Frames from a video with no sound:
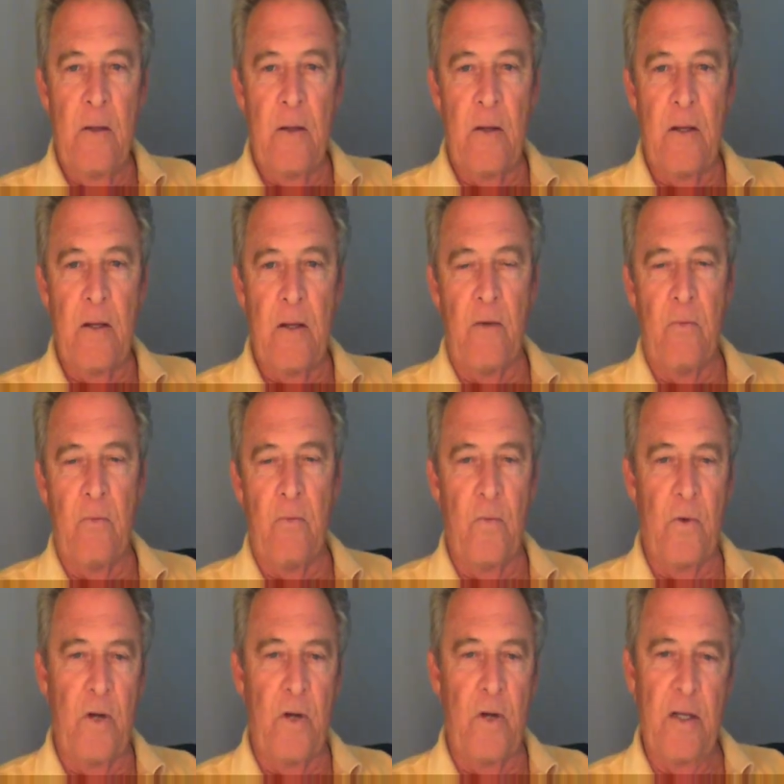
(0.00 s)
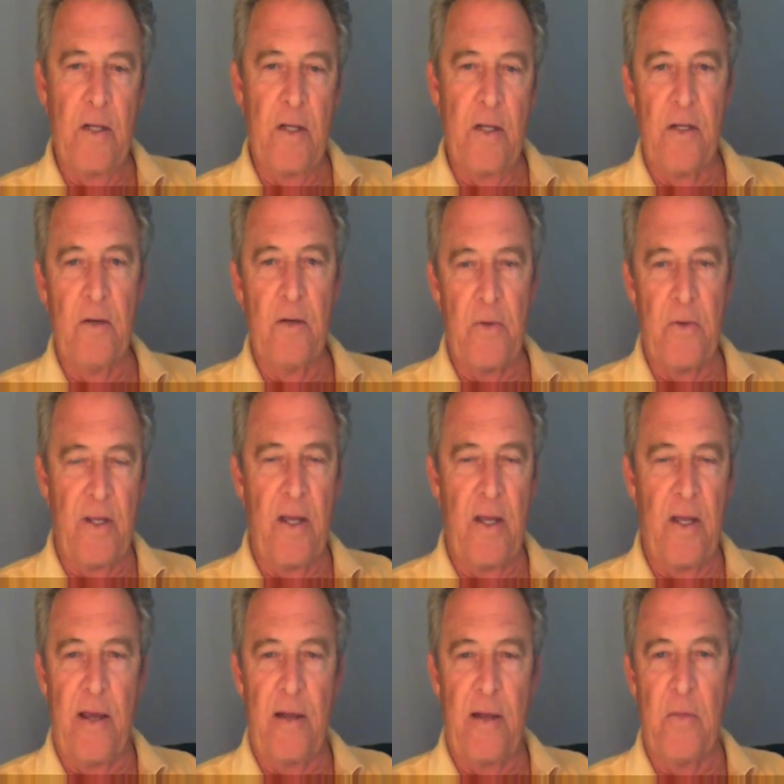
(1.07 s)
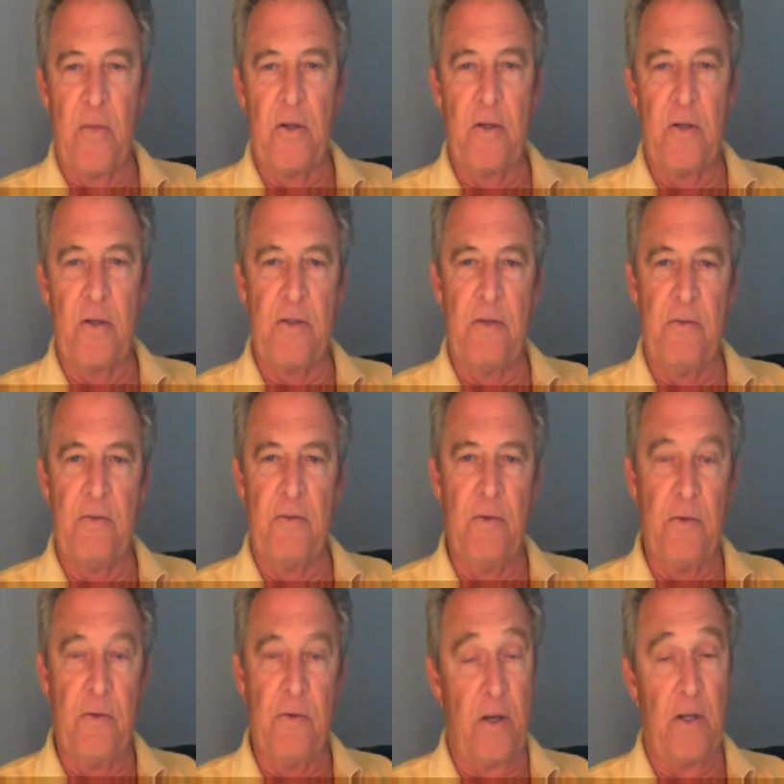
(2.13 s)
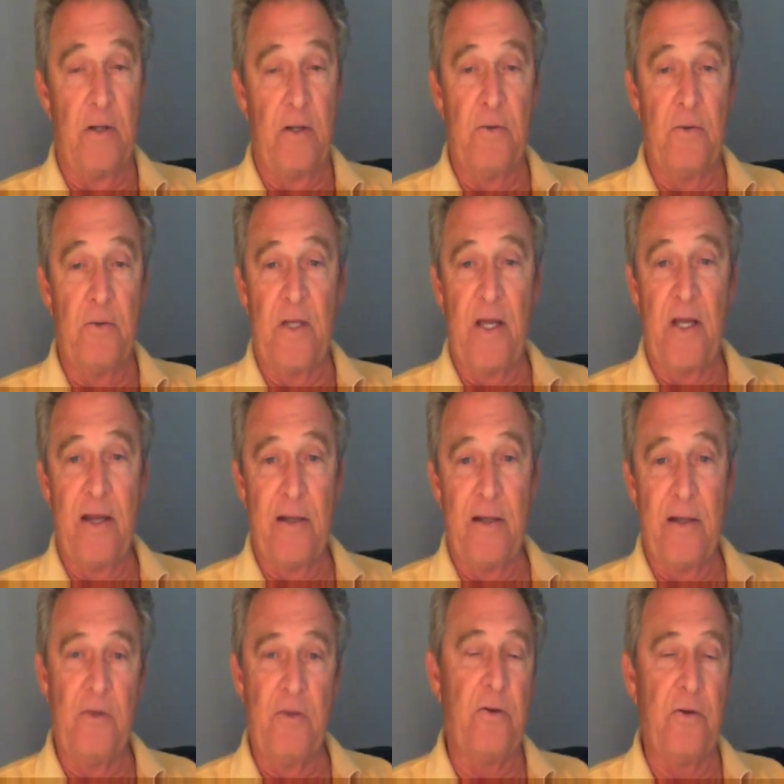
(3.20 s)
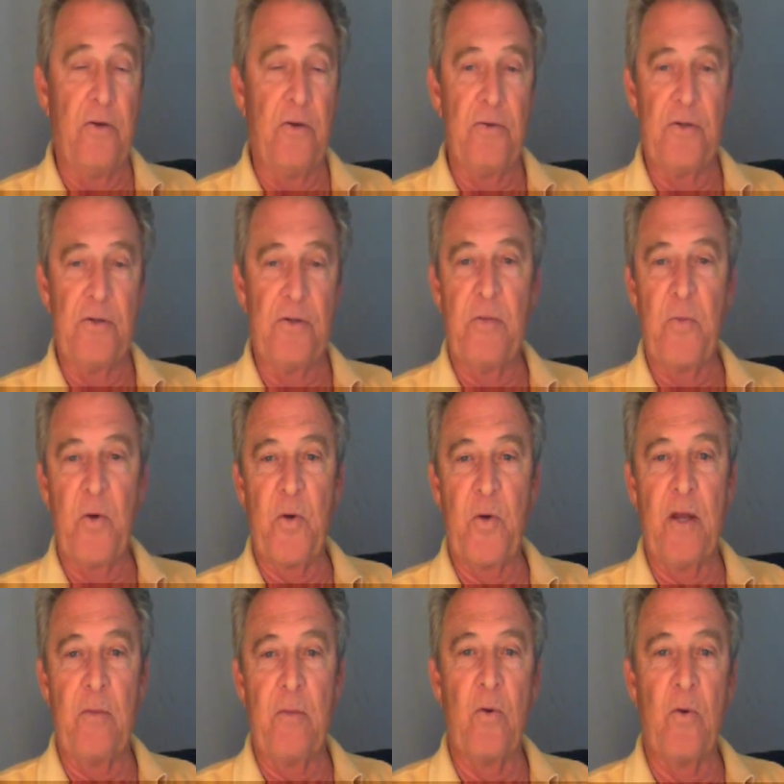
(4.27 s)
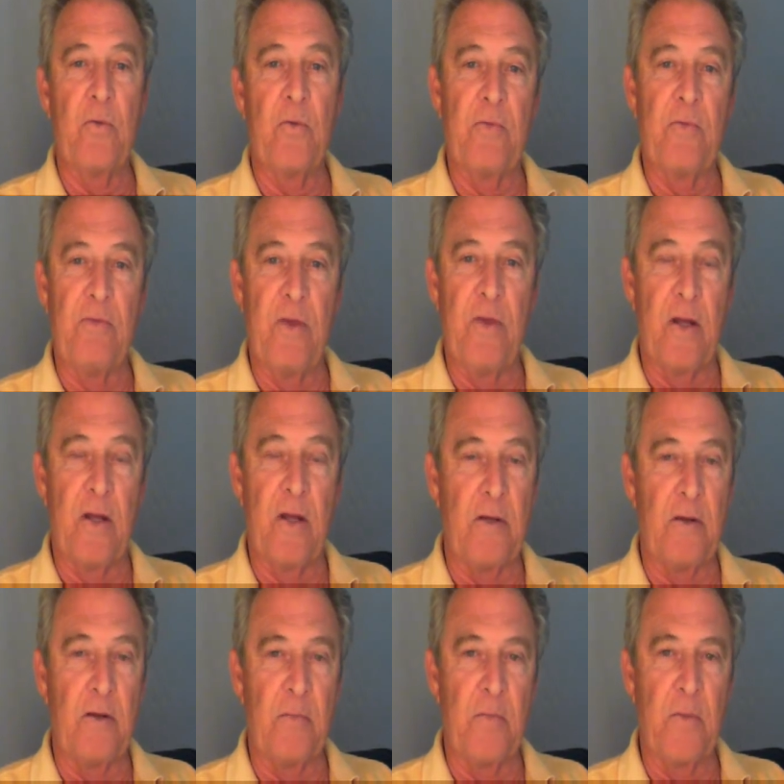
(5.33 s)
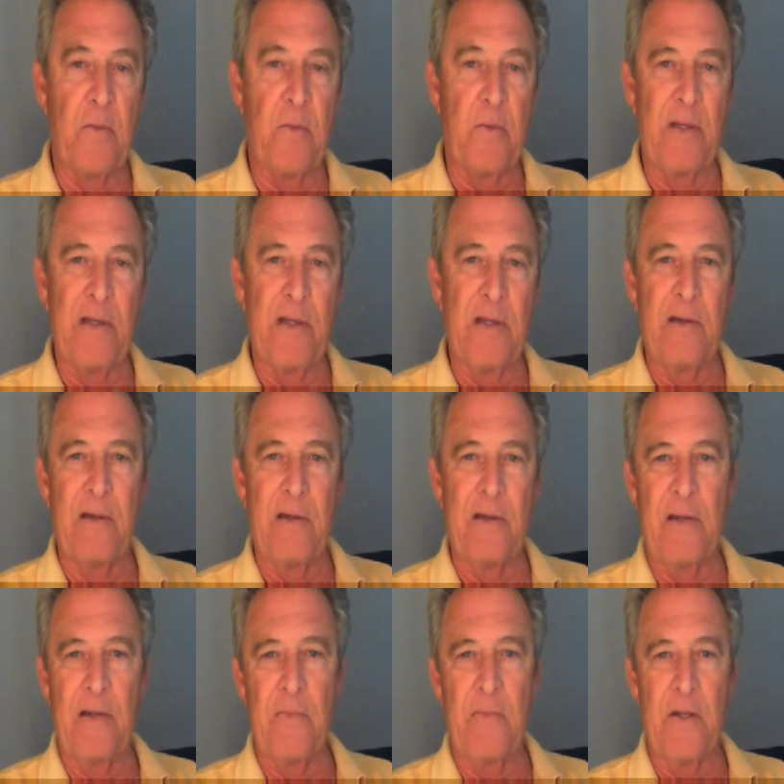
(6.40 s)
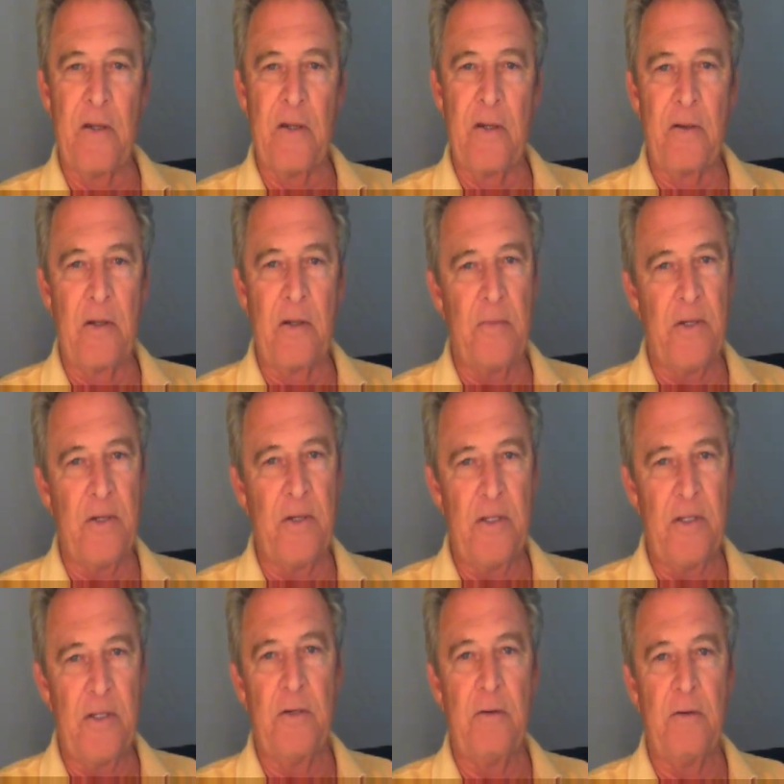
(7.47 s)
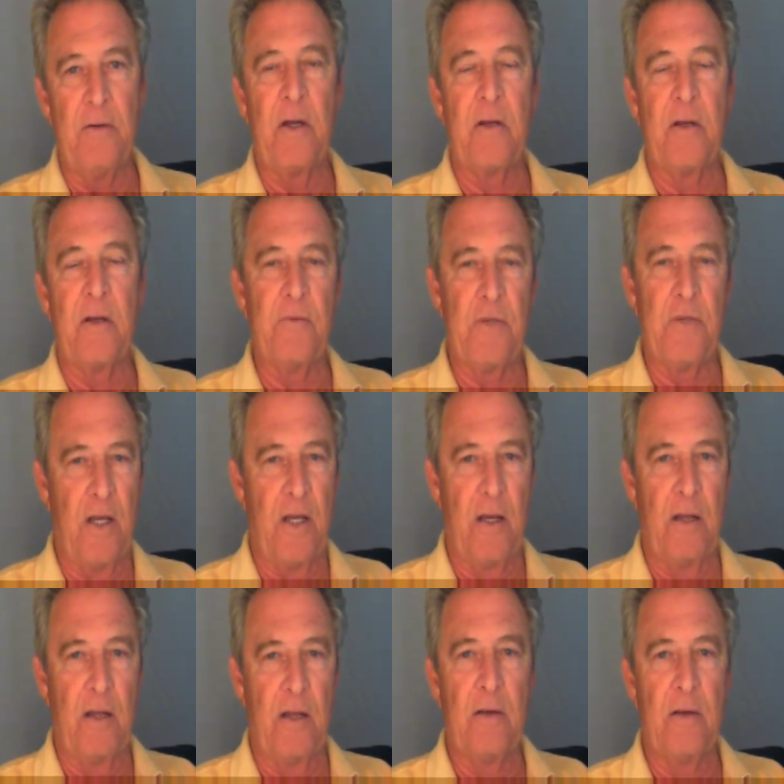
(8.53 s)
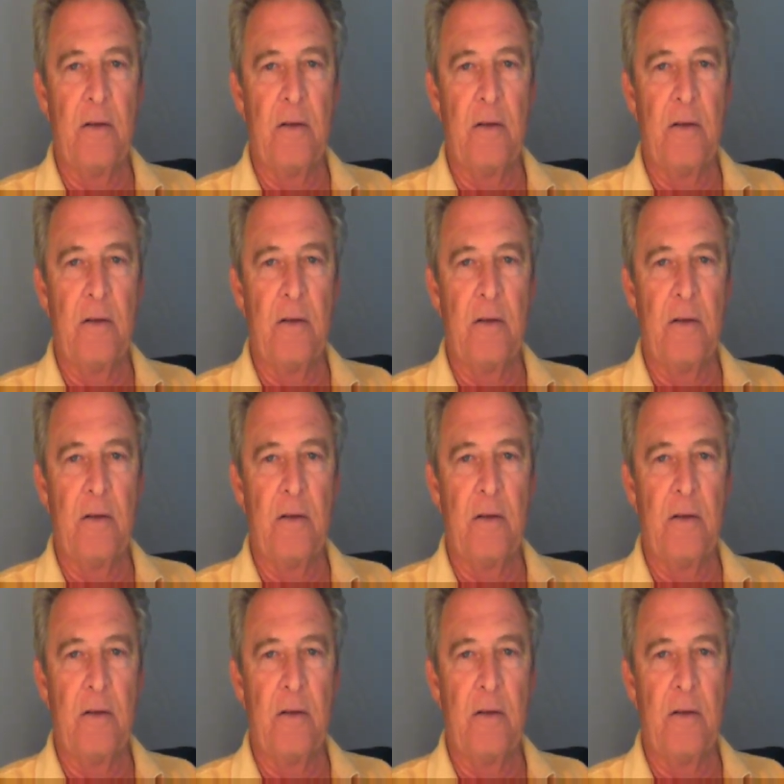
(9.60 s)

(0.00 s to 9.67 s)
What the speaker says: Now, we're not going to deal with CAD, because if you know how to use CAD, then you can use the simple CAD programs they've got in here. But I'm not going to be teaching you how to use CAD.